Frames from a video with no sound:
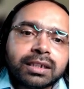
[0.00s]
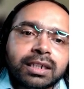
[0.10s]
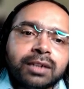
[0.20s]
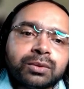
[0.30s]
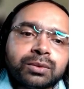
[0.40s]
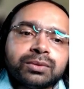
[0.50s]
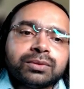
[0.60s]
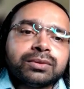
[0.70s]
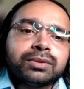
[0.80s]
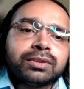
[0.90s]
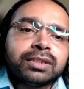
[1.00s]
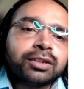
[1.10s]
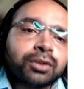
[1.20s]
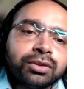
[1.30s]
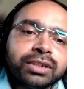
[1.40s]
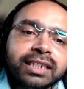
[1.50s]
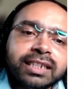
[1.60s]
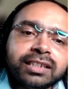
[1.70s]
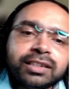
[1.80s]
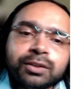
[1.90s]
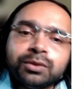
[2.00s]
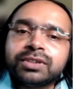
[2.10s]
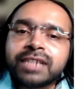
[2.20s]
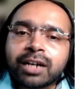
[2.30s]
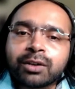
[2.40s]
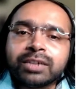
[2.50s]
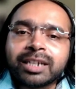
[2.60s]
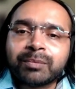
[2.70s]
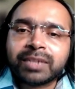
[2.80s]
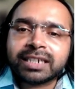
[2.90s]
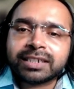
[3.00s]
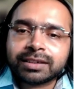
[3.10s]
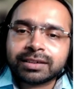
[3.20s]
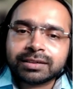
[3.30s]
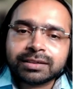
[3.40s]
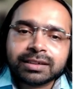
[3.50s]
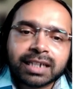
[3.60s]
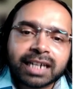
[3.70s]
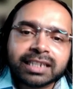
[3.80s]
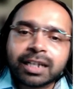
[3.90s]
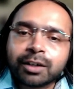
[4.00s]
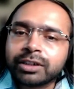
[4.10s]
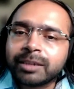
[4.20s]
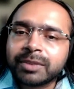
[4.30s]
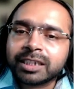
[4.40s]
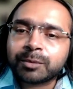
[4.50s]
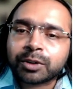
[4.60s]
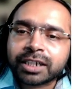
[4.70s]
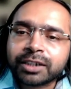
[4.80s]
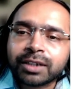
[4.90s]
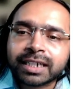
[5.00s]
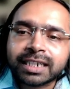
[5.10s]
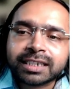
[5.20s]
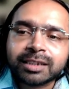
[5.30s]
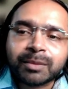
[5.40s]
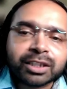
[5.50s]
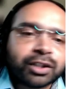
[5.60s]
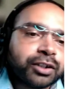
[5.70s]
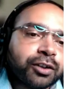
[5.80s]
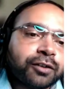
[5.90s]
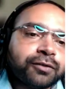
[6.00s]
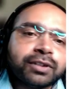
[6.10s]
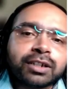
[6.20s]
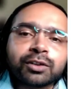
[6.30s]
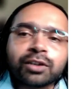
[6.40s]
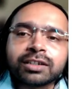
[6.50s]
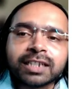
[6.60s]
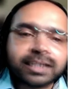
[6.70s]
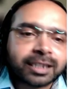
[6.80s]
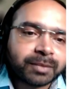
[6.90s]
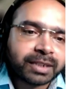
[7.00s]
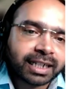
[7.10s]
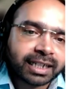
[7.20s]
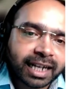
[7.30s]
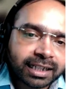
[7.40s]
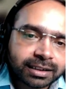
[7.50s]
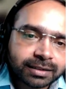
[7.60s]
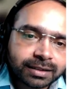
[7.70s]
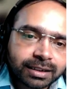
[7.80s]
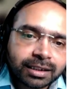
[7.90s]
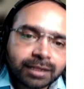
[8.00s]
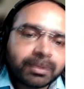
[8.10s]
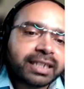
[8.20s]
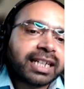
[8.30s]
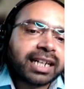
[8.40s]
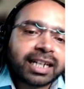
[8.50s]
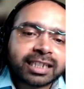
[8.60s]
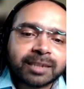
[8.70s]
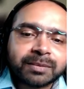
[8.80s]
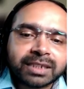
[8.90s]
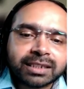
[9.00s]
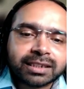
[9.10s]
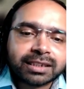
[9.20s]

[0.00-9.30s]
Now, the solution is use Django templates, and Django templates protect you against the majority of cross-site scripting attacks. But there are exceptions.